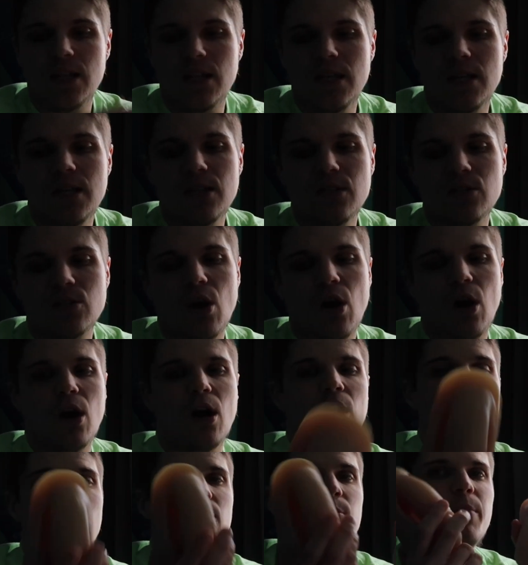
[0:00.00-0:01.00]
these
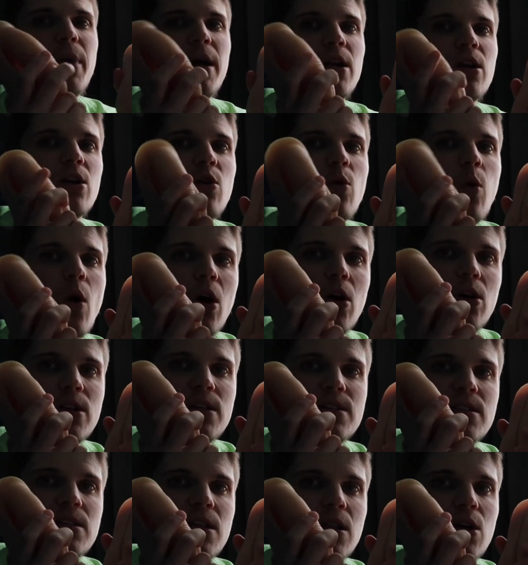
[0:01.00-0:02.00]
are better
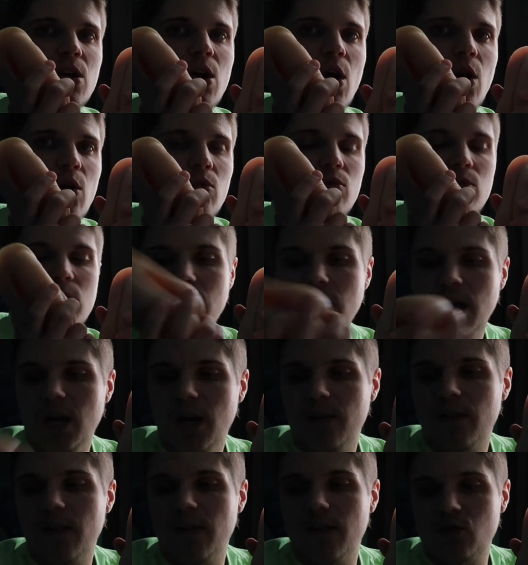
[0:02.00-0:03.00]
quality silicone
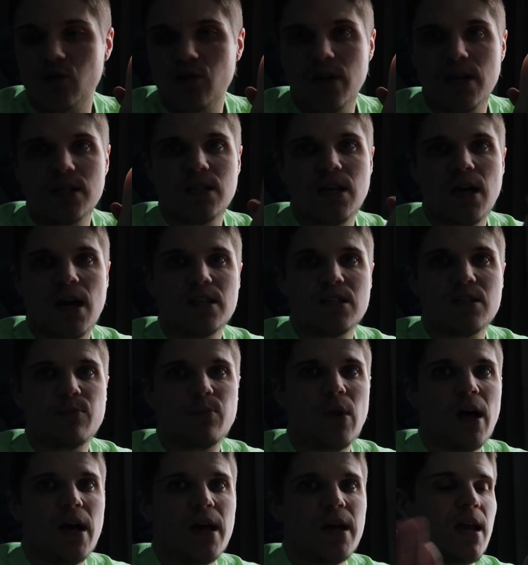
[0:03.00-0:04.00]
than the TransGuy
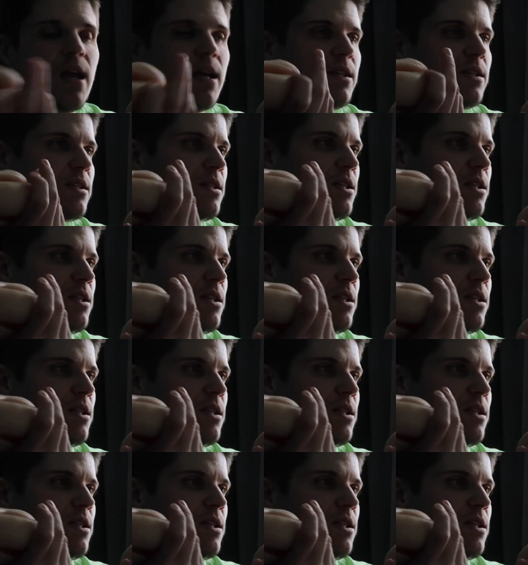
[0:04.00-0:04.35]
Supply, hence